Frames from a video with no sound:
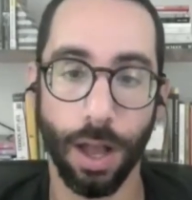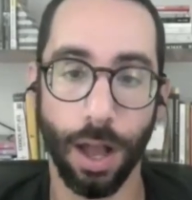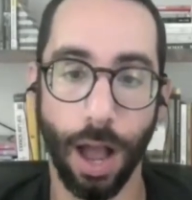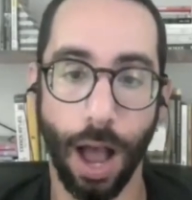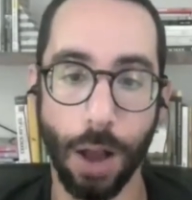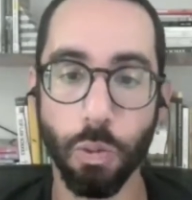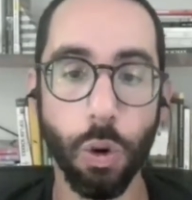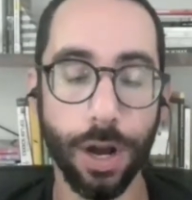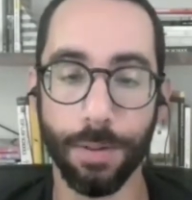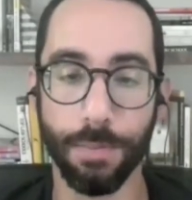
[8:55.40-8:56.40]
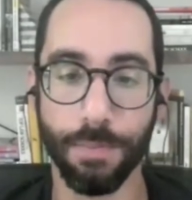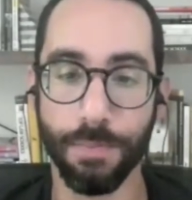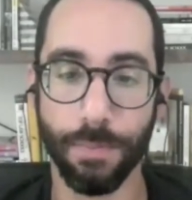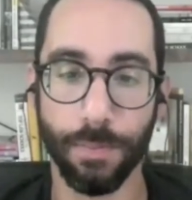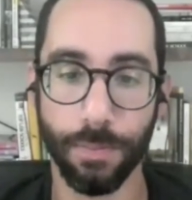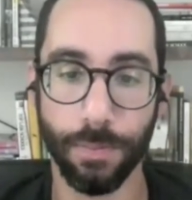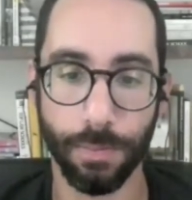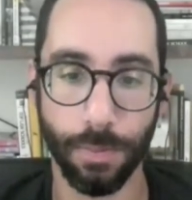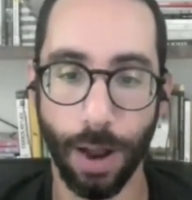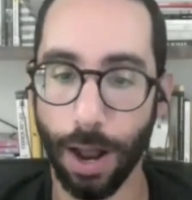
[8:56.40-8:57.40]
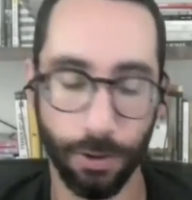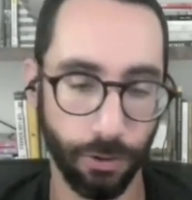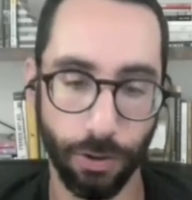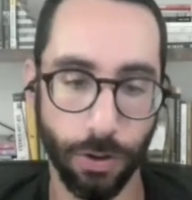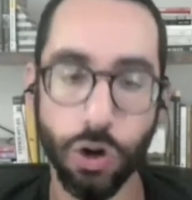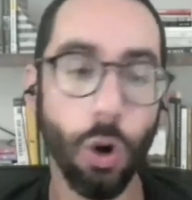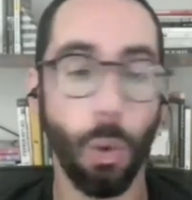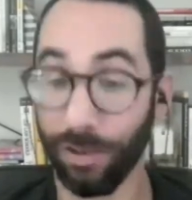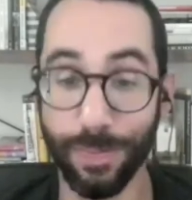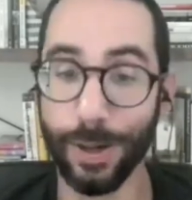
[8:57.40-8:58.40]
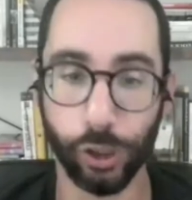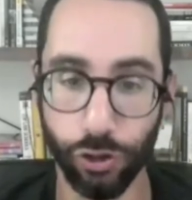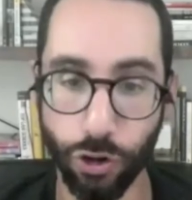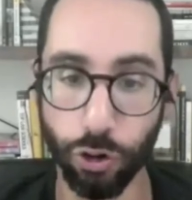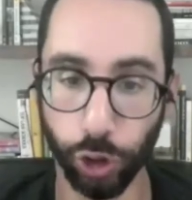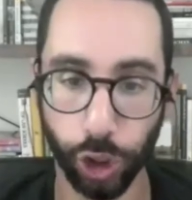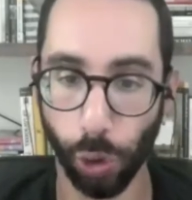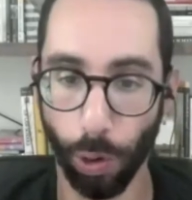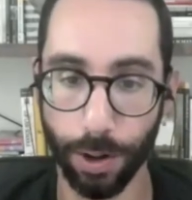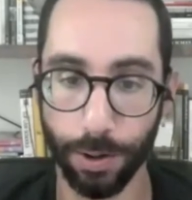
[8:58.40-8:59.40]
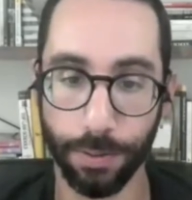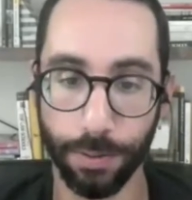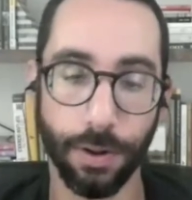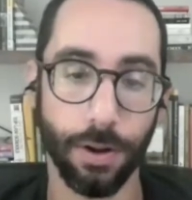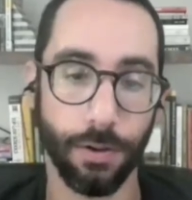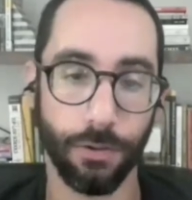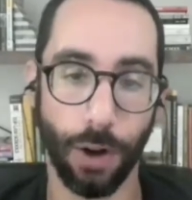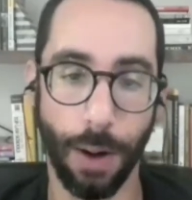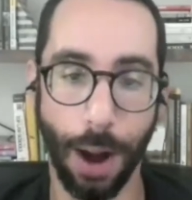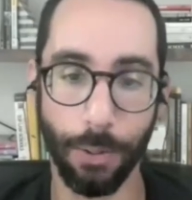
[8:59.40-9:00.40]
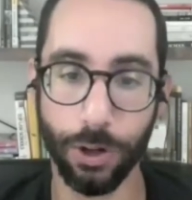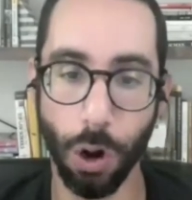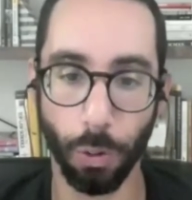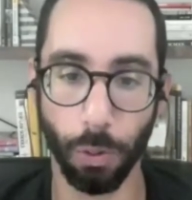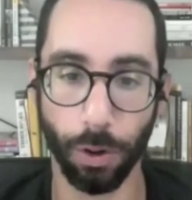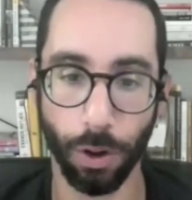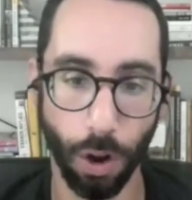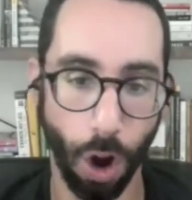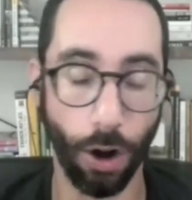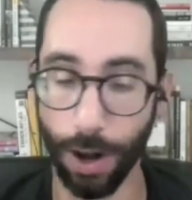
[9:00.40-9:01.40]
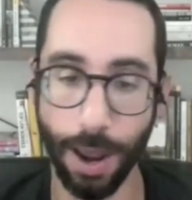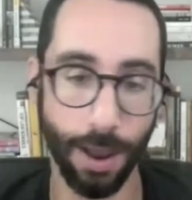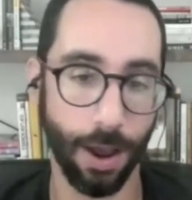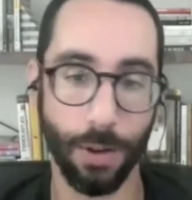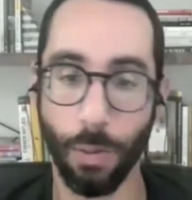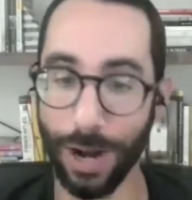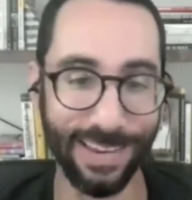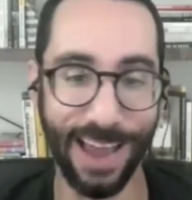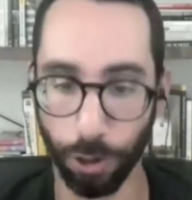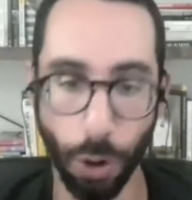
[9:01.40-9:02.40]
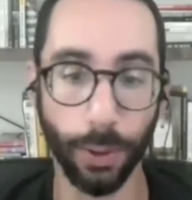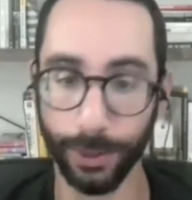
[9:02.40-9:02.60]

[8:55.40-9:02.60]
I wouldn't, you don't want it to be too short. So I, I would go on, when in doubt, go a little